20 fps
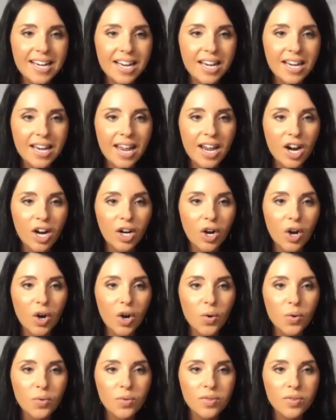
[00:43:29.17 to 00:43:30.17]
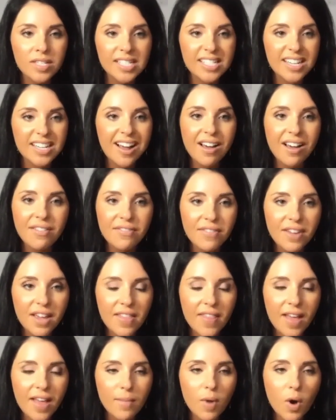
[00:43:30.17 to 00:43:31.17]
in our own stuff in
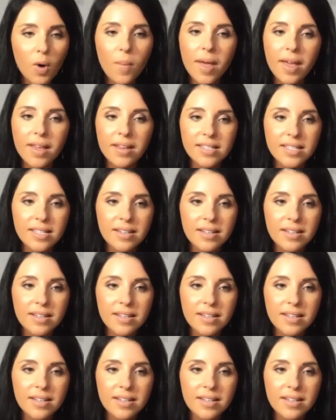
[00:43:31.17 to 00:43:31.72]
that moment.